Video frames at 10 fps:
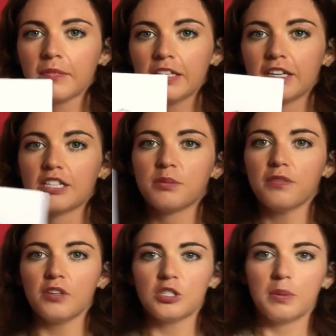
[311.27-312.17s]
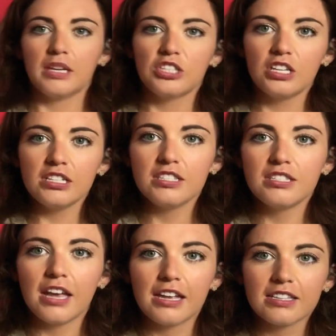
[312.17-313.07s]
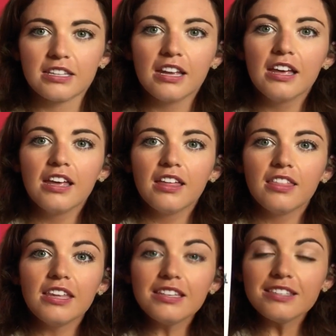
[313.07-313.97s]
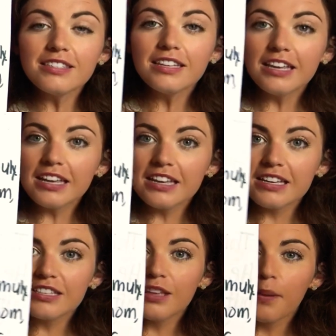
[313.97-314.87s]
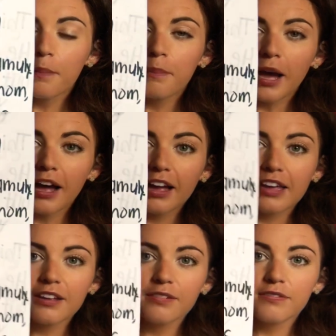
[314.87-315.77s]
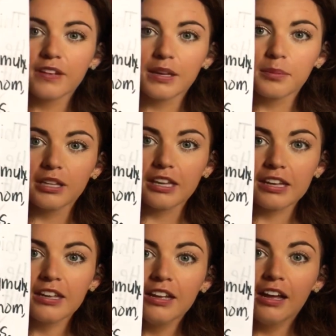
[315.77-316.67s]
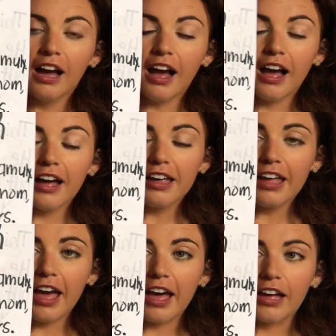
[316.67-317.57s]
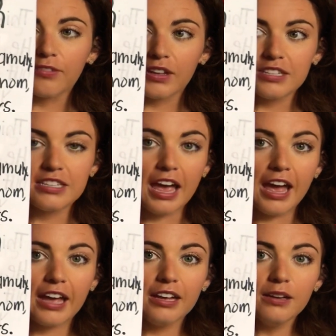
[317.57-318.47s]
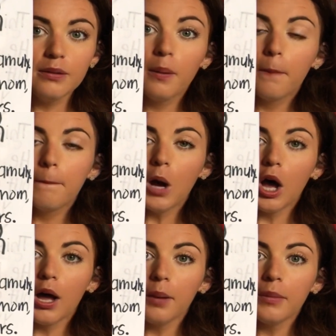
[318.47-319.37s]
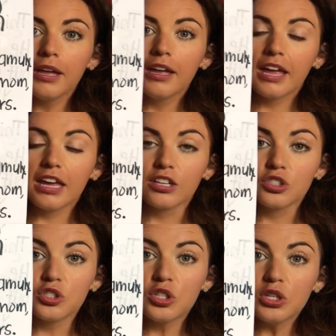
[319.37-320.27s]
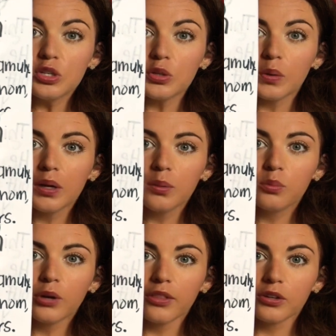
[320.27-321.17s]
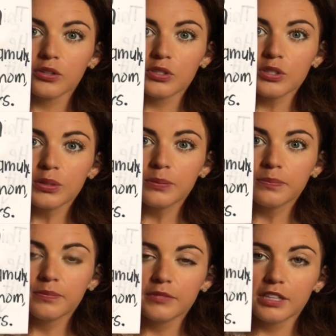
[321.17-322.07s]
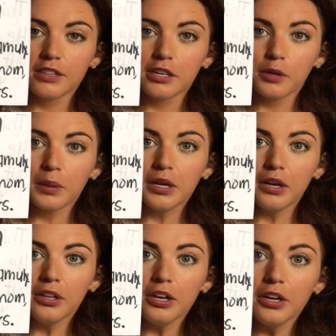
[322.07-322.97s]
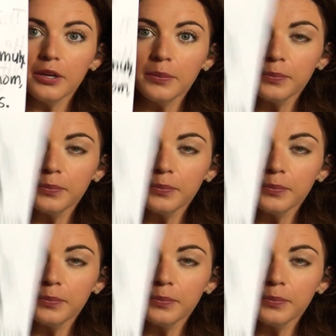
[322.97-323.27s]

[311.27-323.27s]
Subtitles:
Here's my first page. It says, "This is my family. I have a dad, mom, and 2 brothers." And there we all are.